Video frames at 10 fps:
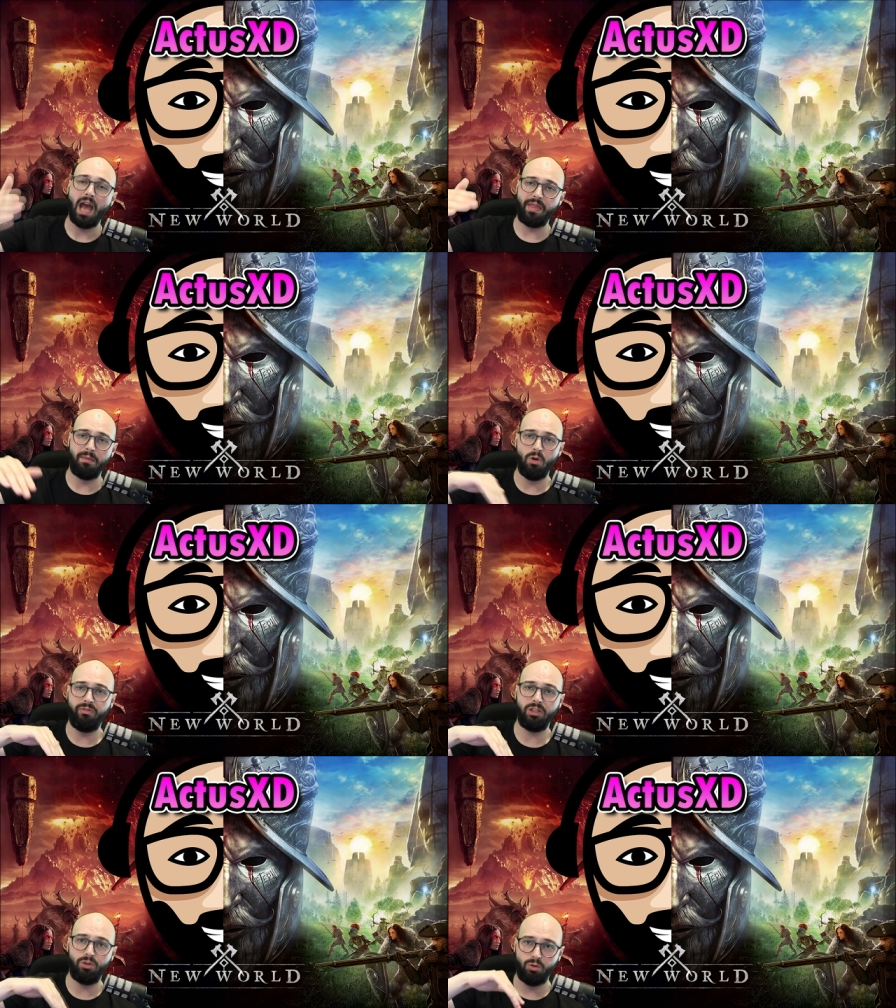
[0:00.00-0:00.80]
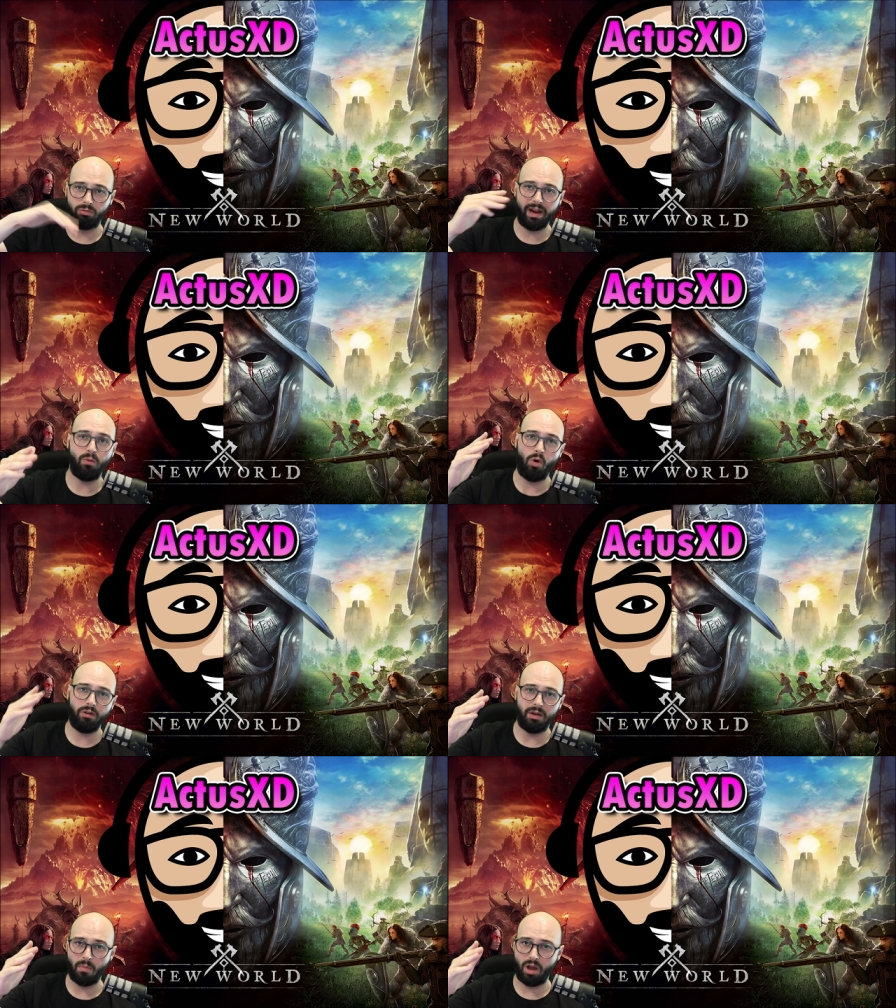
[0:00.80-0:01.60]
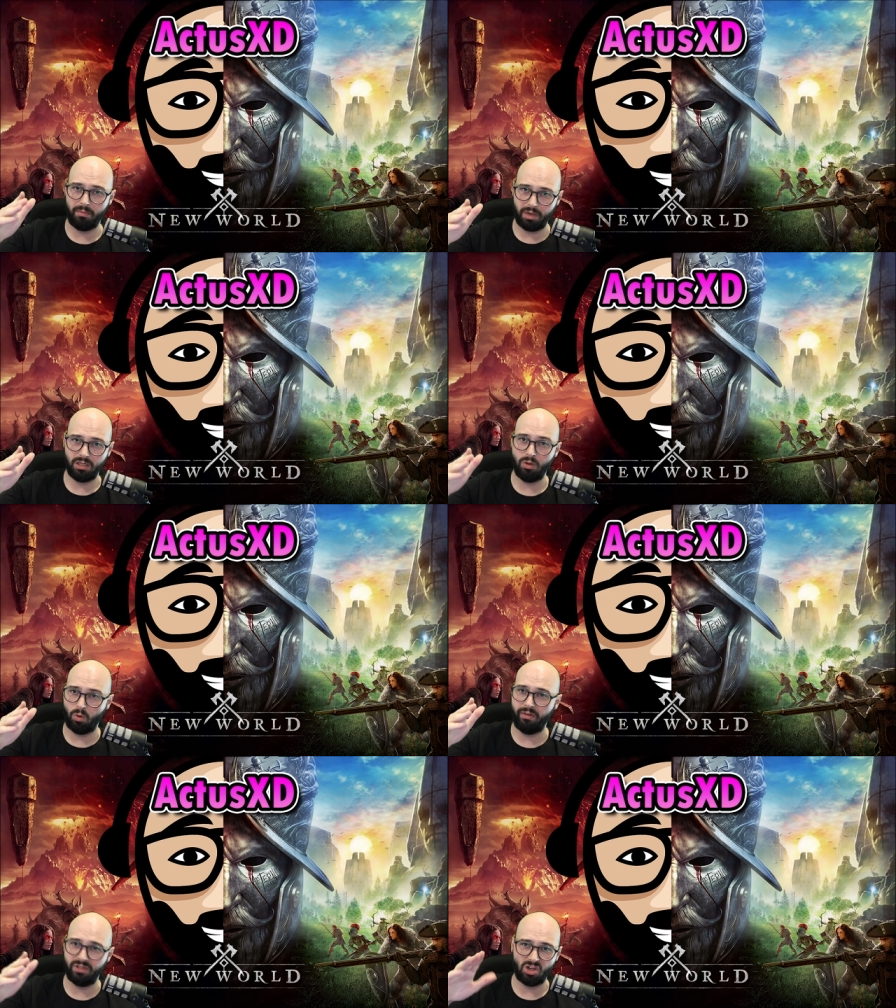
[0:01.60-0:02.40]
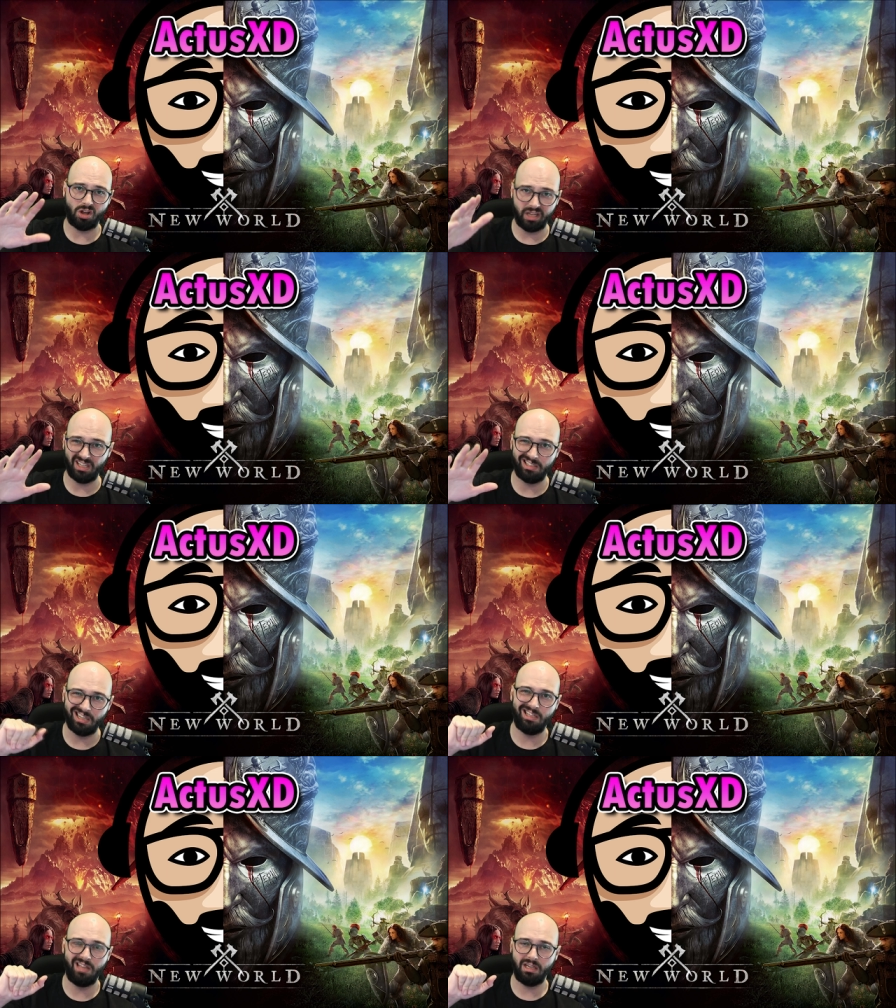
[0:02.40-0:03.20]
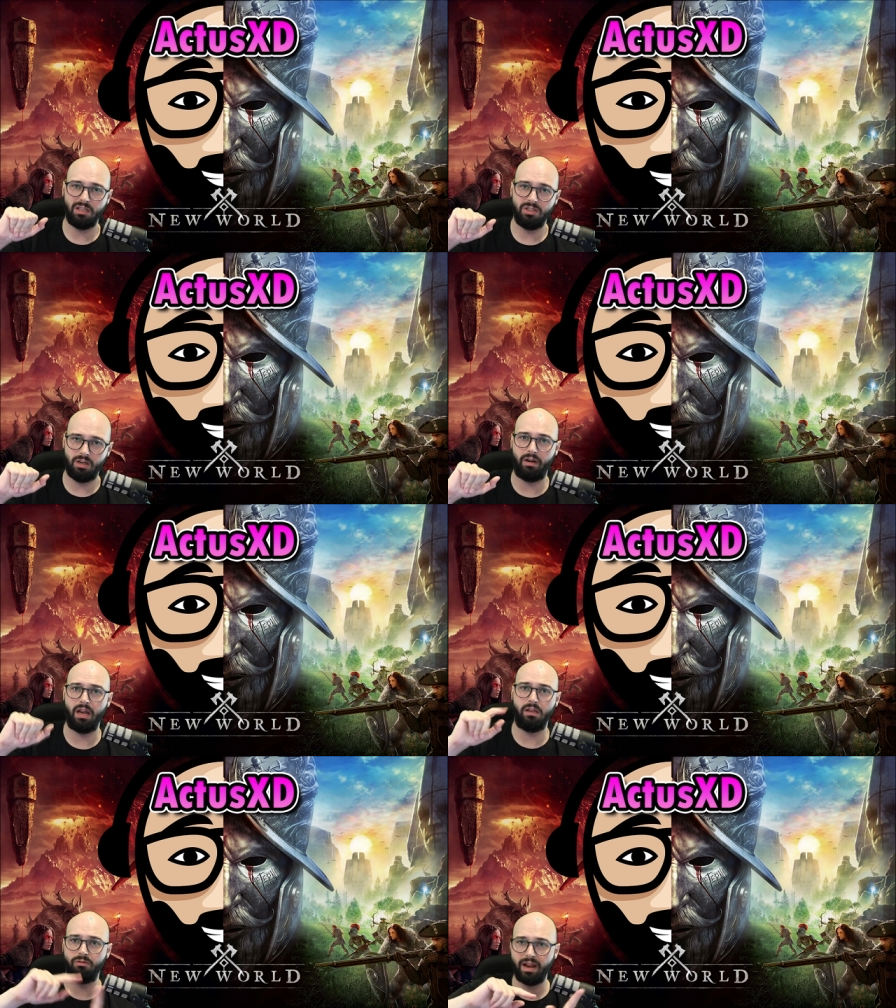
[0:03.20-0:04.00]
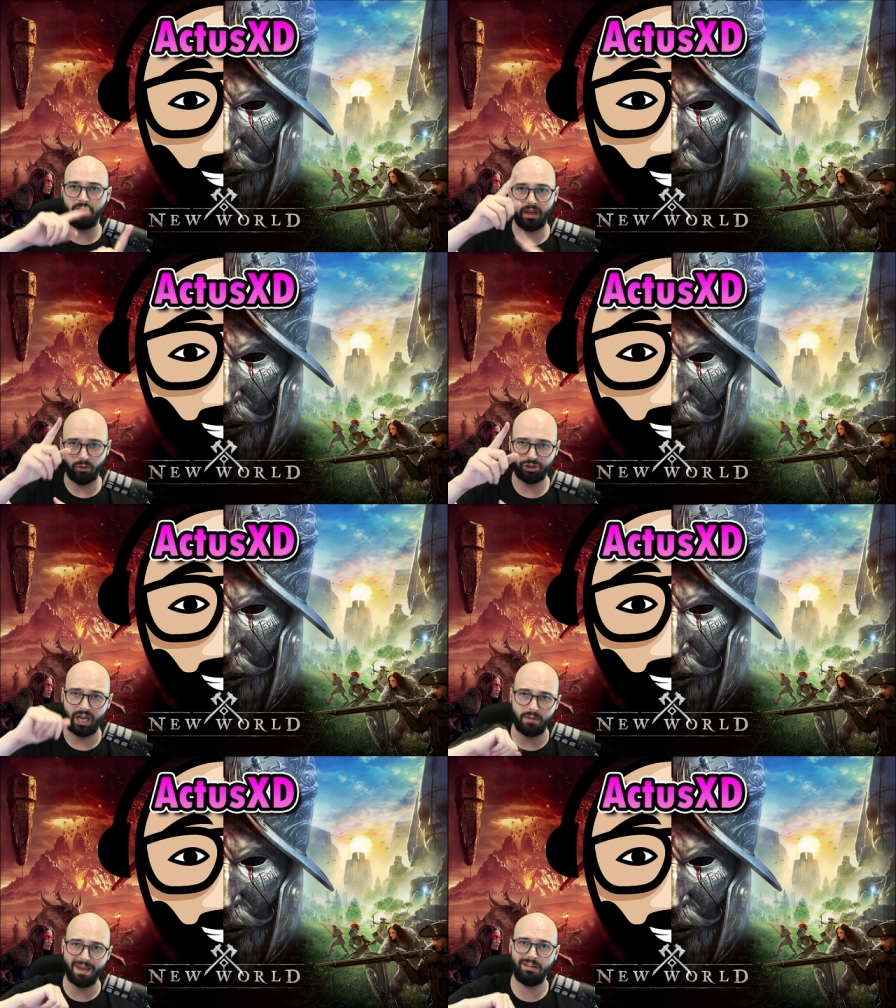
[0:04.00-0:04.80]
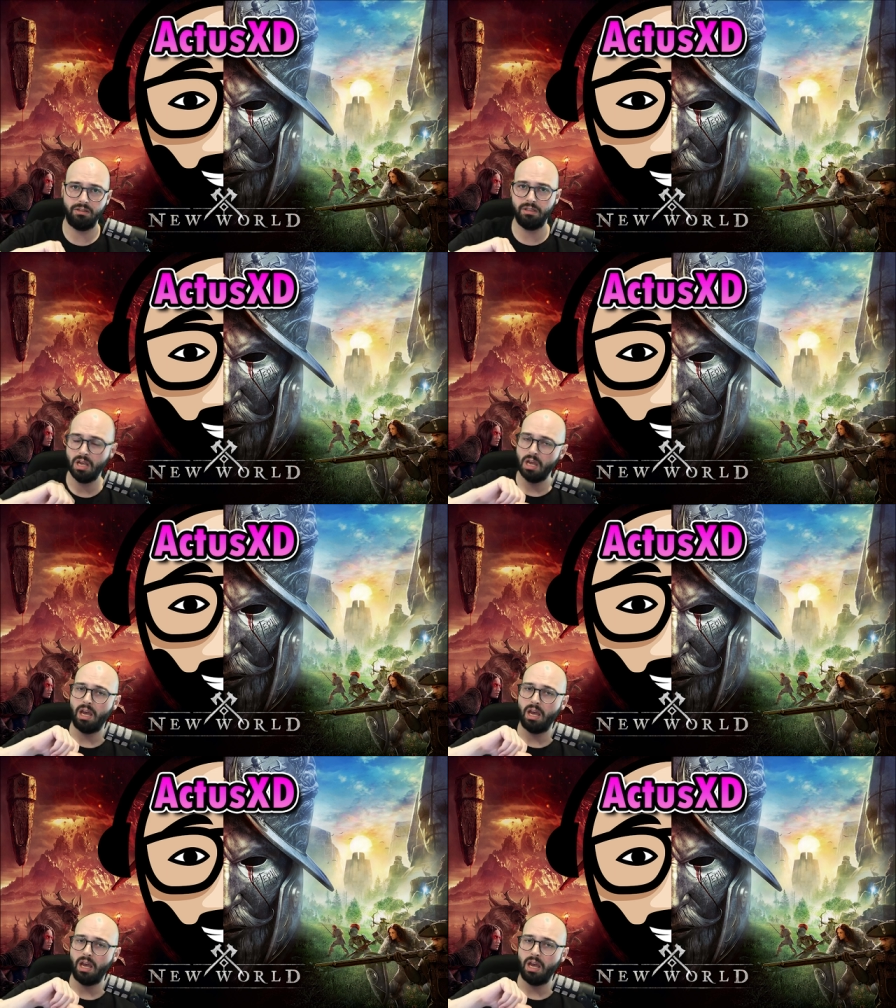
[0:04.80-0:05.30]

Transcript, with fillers: and then moving to Reekwater, in my opinion, or if it's hotly contested, then considering either Great Cleave or Shattered Mountains,